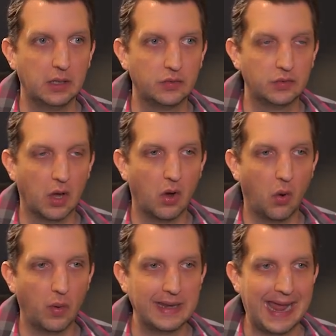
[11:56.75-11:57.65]

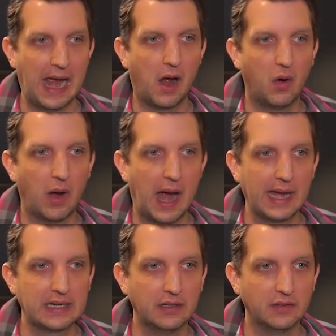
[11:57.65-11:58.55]
So now
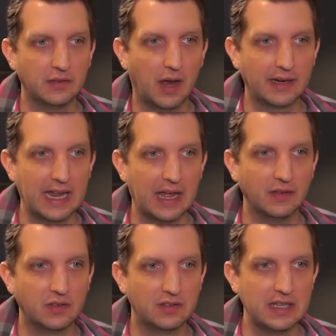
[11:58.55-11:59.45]
I can,
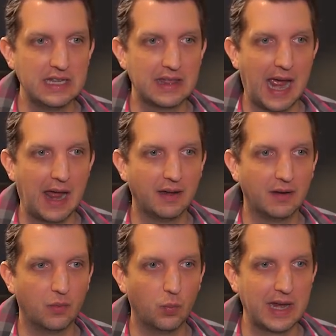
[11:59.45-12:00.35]
again, see that
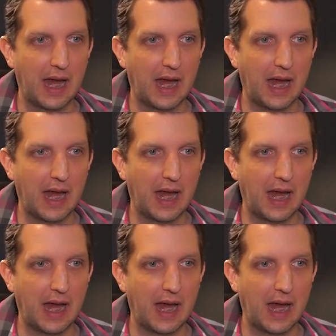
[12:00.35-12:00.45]
we